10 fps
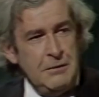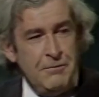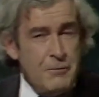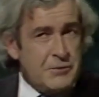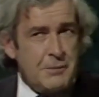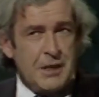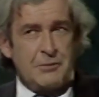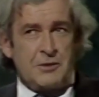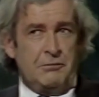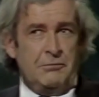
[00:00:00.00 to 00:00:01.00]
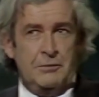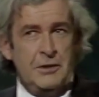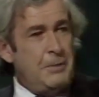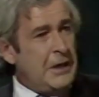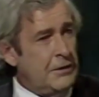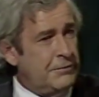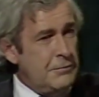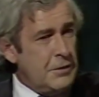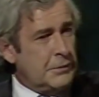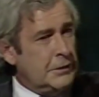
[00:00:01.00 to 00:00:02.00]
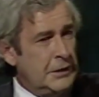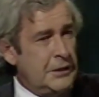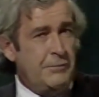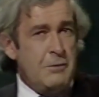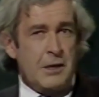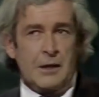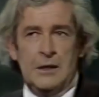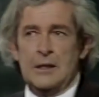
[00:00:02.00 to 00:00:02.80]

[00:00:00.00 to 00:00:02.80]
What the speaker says: You phone somebody up, you pick out a phone number, or the phone book.